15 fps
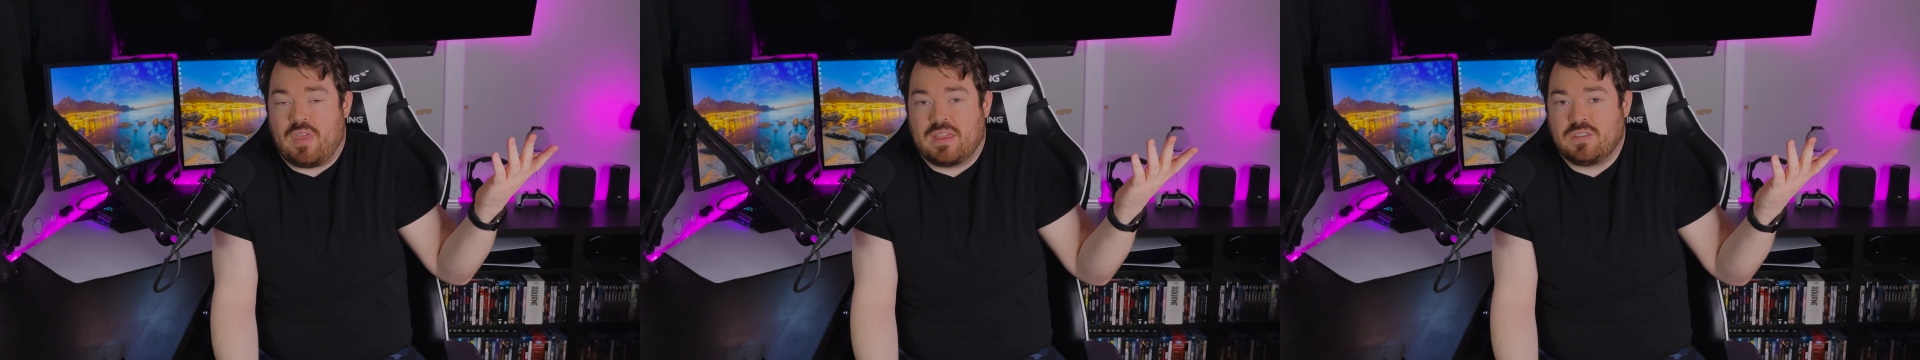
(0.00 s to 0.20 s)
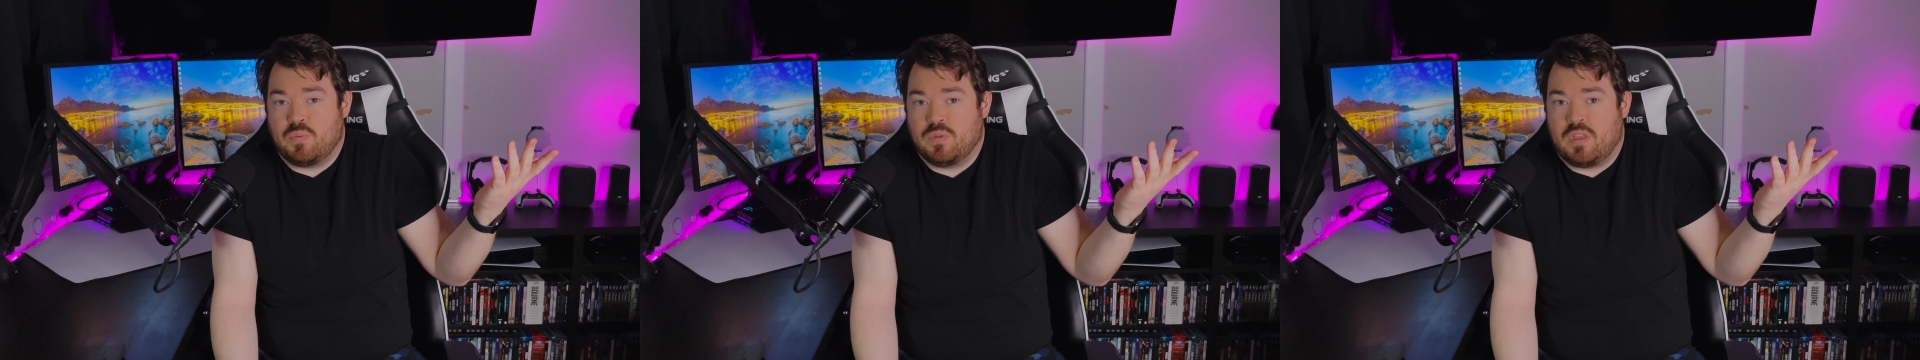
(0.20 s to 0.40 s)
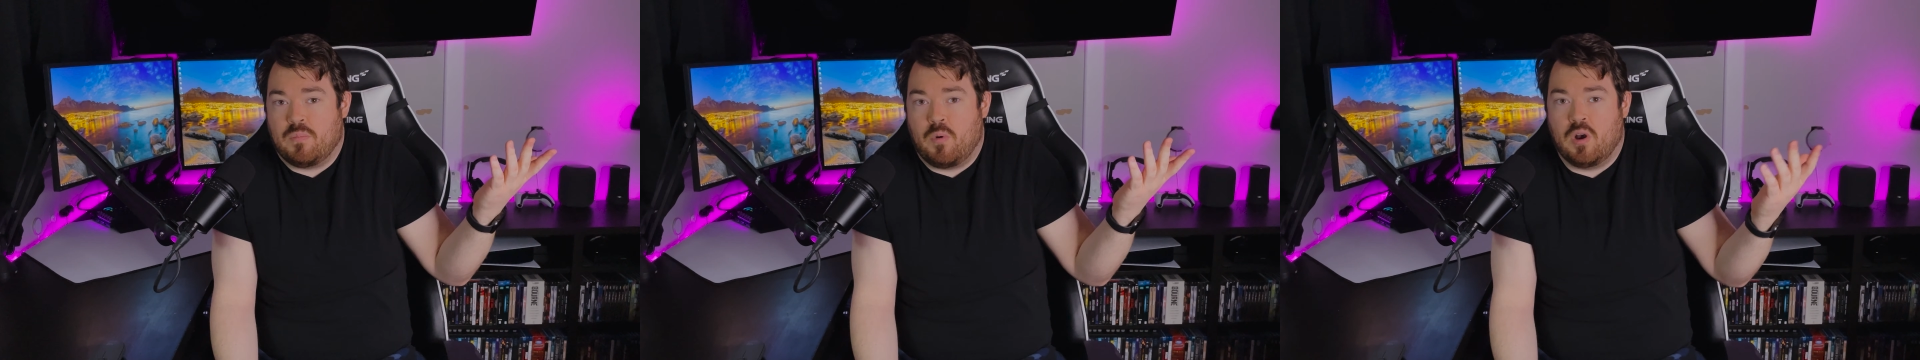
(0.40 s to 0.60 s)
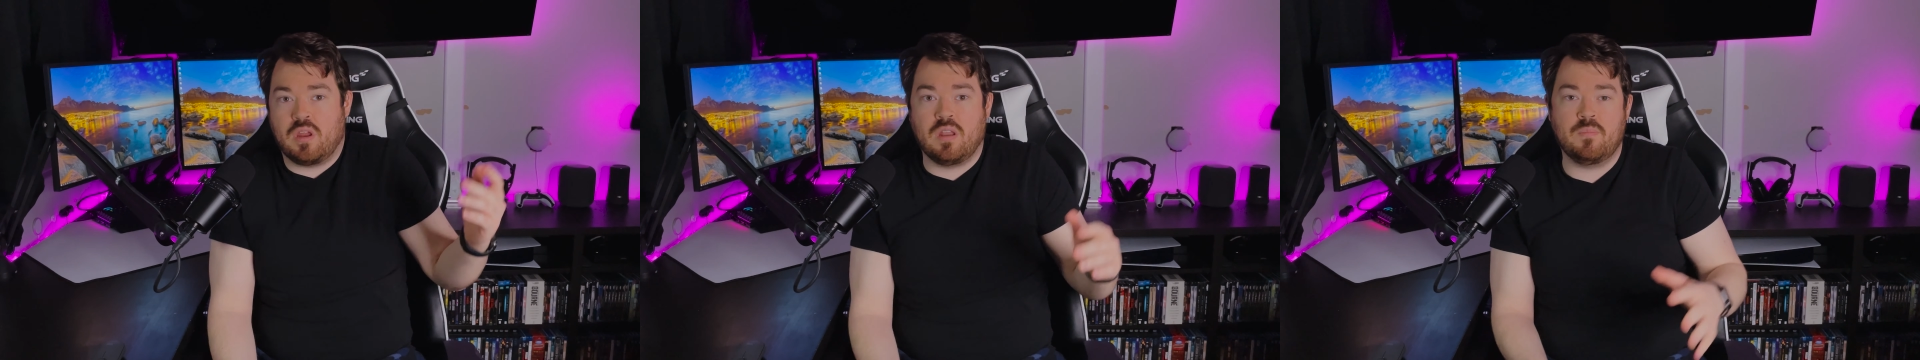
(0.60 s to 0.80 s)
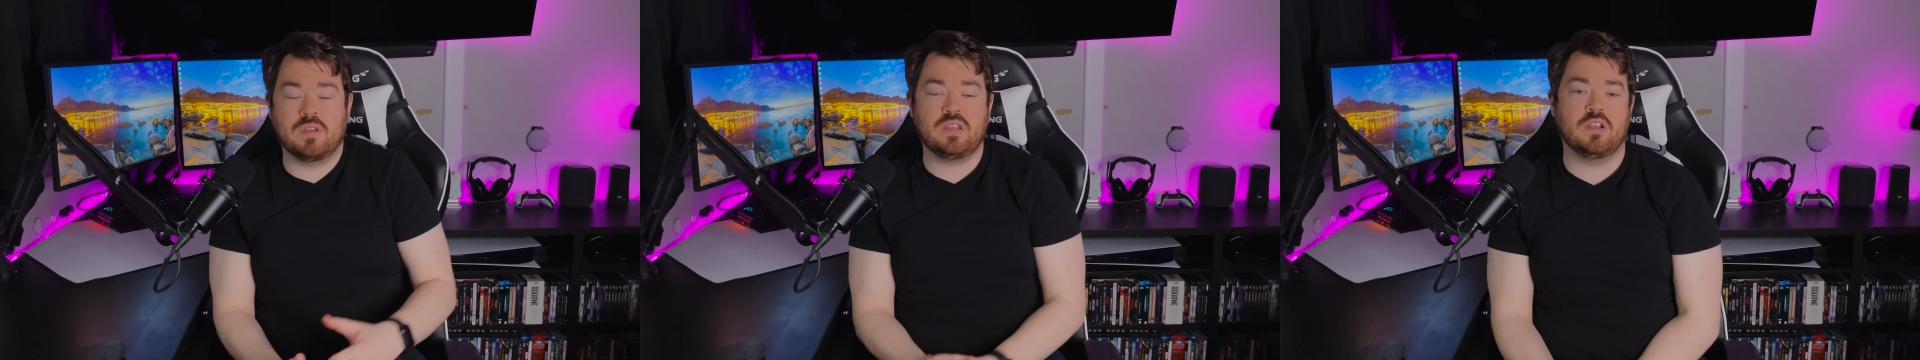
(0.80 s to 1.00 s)
that's what their
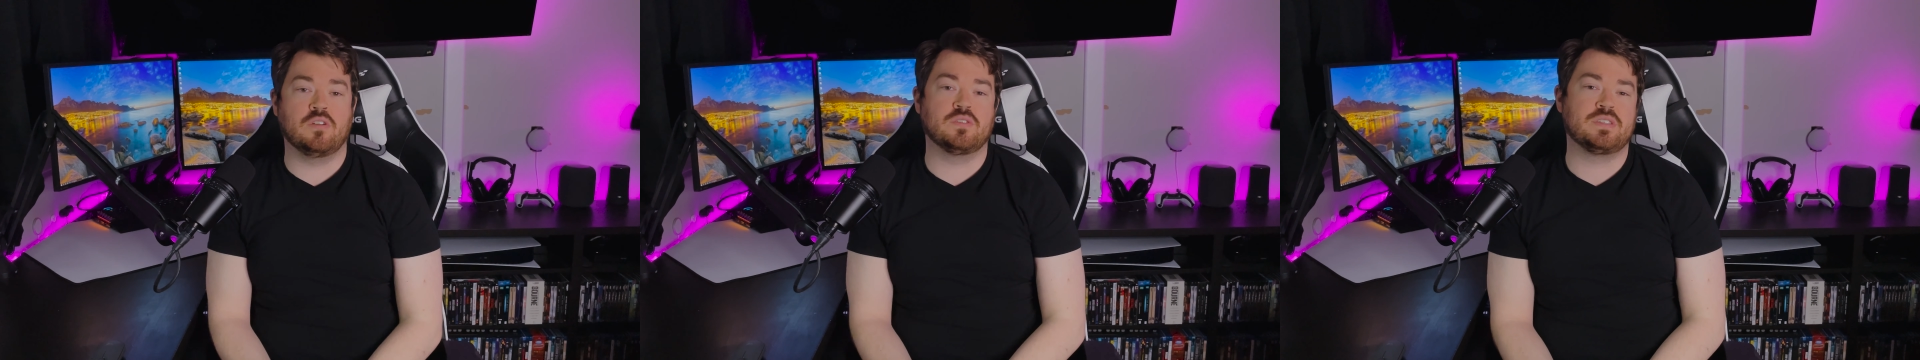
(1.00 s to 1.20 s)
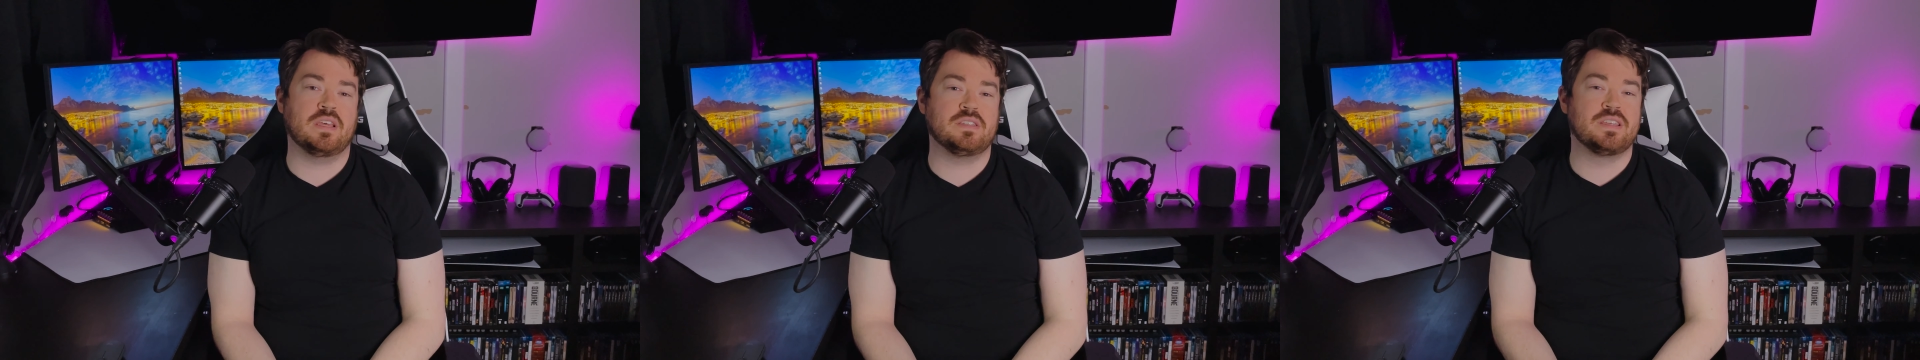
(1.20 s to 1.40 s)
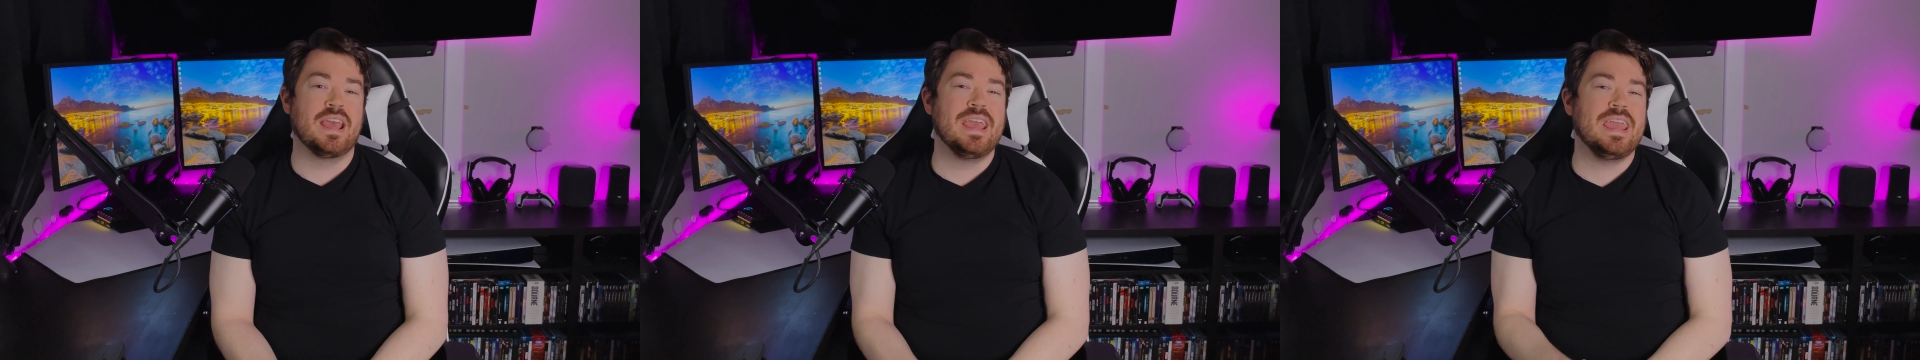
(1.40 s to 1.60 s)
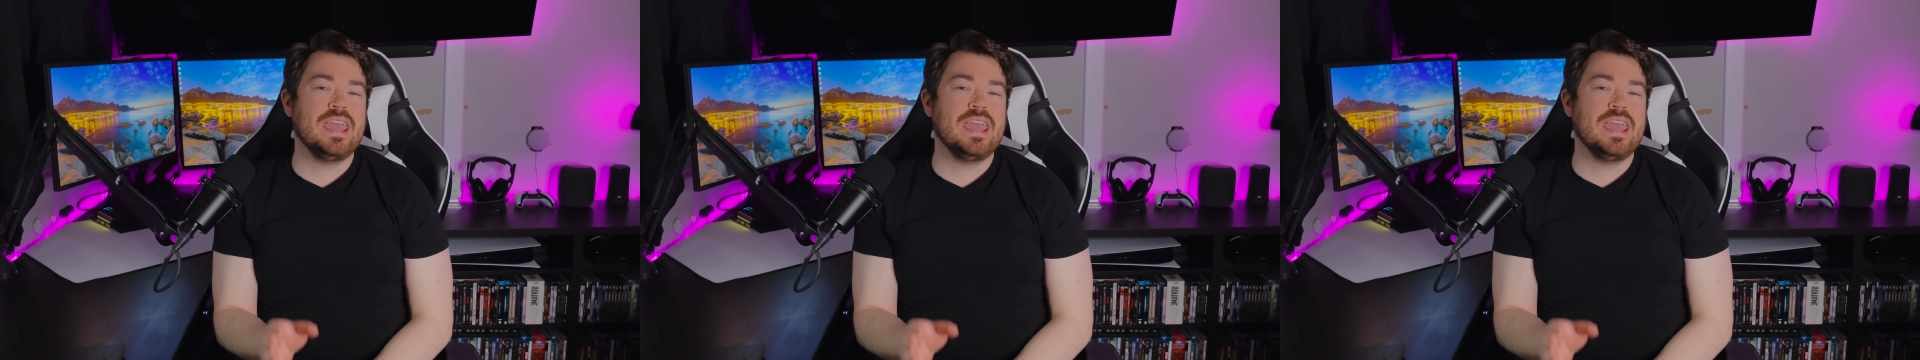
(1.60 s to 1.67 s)
marketing material says,